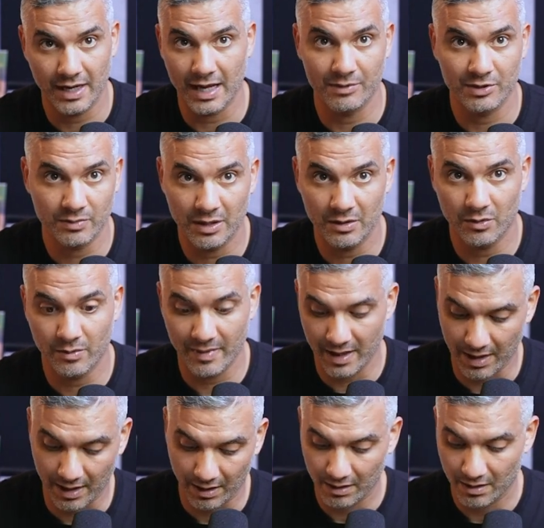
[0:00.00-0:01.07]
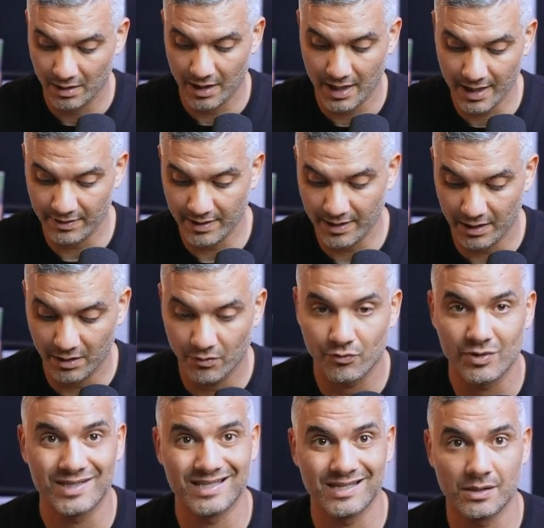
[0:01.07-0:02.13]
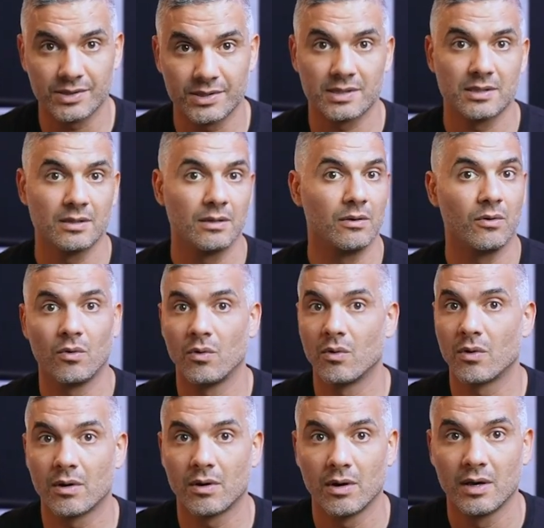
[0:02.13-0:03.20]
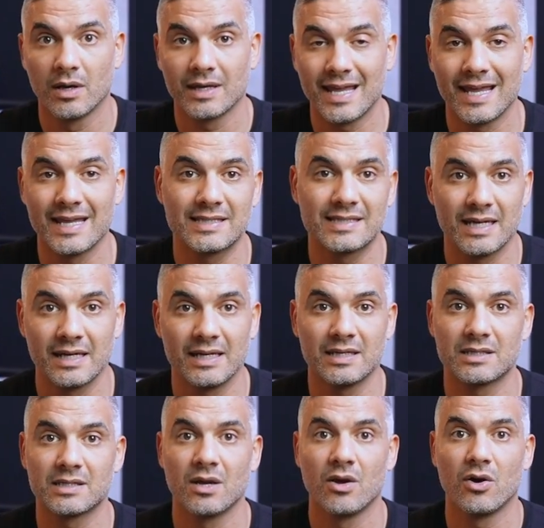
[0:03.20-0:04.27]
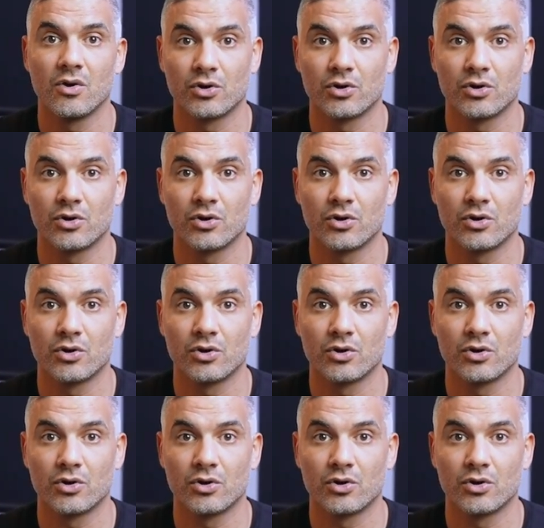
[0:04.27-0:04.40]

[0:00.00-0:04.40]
How much money we're making, and then results or case studies or